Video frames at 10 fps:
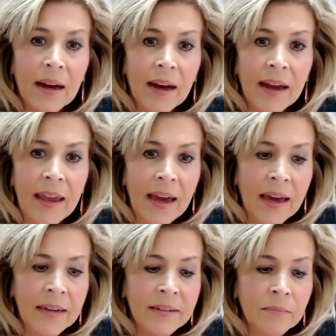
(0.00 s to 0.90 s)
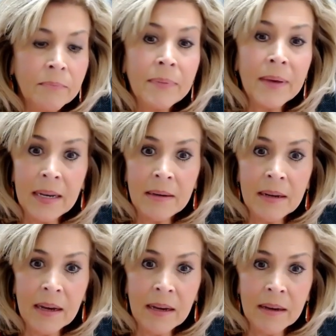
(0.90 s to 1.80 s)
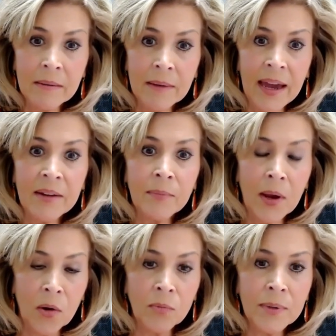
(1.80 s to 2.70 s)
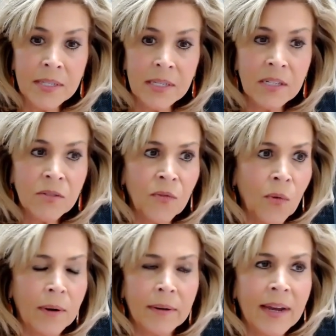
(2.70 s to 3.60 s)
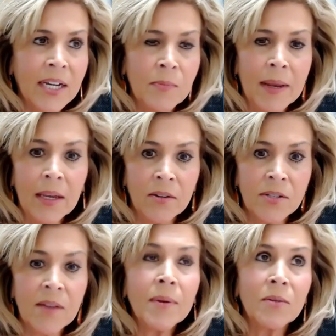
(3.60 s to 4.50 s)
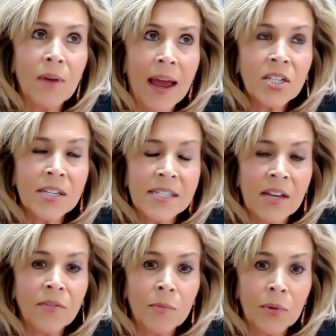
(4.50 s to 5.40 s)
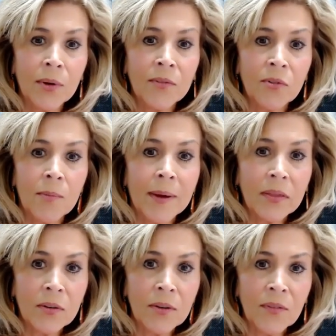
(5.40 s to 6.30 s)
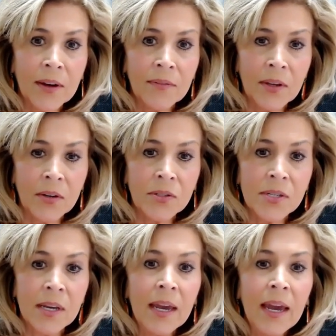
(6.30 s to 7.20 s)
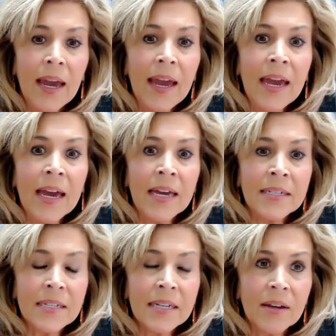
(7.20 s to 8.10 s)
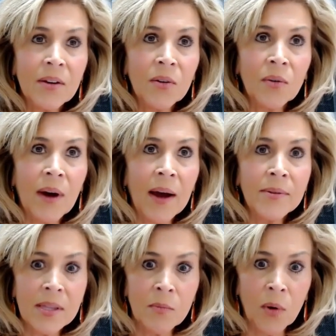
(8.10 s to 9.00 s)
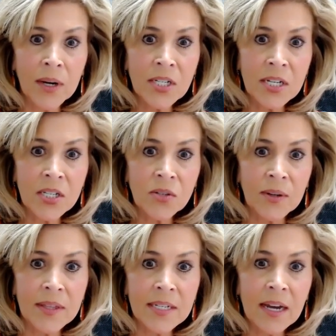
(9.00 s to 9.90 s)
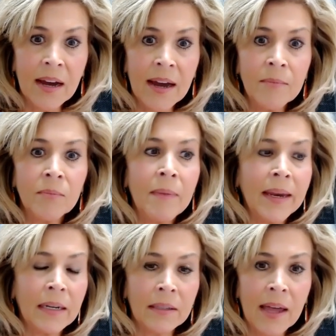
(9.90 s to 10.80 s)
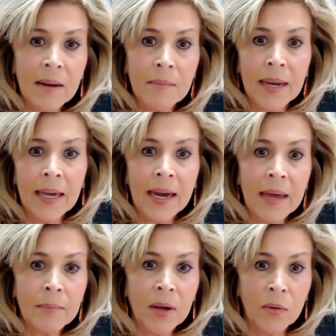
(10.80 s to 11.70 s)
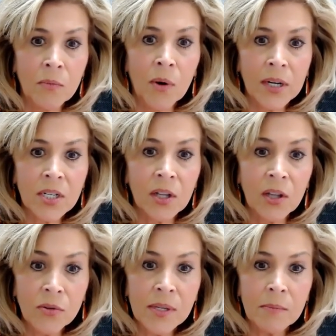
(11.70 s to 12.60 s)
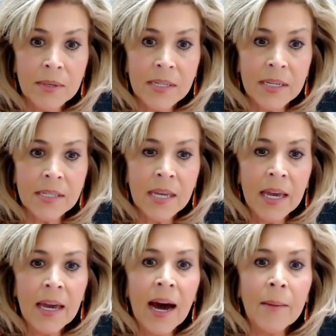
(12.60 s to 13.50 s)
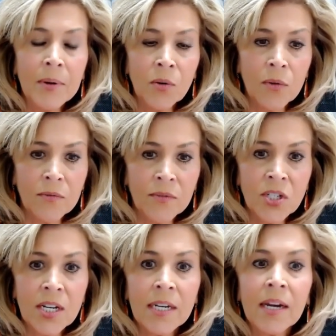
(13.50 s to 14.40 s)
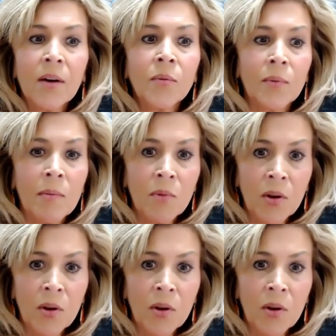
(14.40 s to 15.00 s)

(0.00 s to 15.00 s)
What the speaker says: I had I had my own business for, many years. I've been actually self-employed for about 35 years. And I was in the mortgage industry at the time, making a lot of money. I had my own mortgage closing business up in Northern Virginia. When we